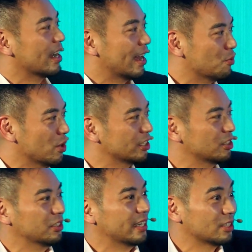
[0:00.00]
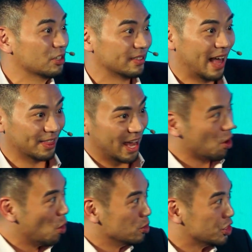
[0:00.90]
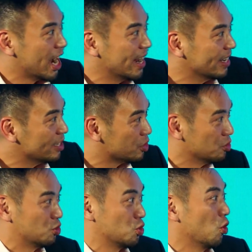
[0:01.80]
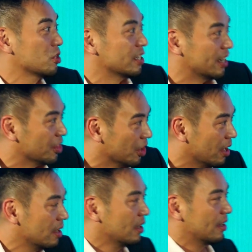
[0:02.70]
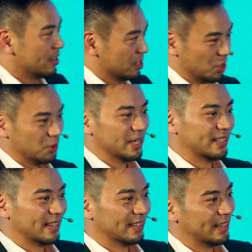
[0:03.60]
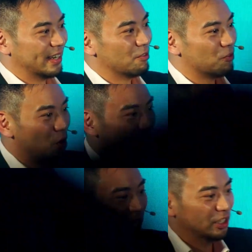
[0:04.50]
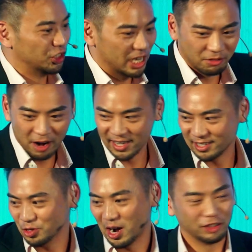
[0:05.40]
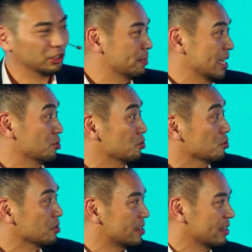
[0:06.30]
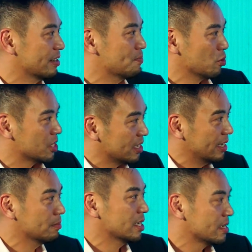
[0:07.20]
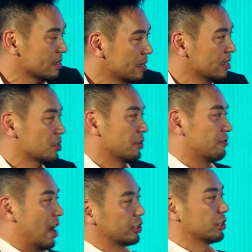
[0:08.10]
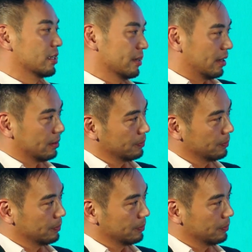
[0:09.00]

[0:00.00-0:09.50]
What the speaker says: like once to get to that whole chain needs to talk together. So it can get from being generated to actually being used in a more seamless sort of fashion, yeah.